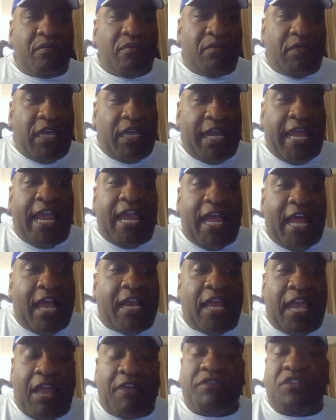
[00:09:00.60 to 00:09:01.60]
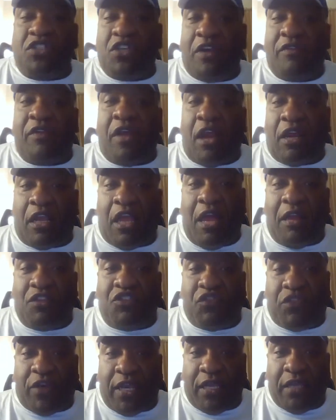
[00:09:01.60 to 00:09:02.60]
that I have served our
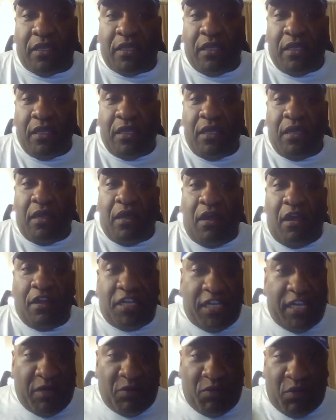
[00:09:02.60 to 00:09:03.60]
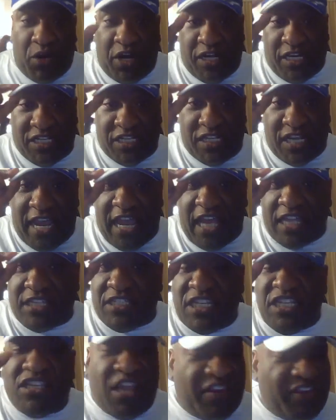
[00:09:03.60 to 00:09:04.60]
country. Other than wearing this nice hat, it's a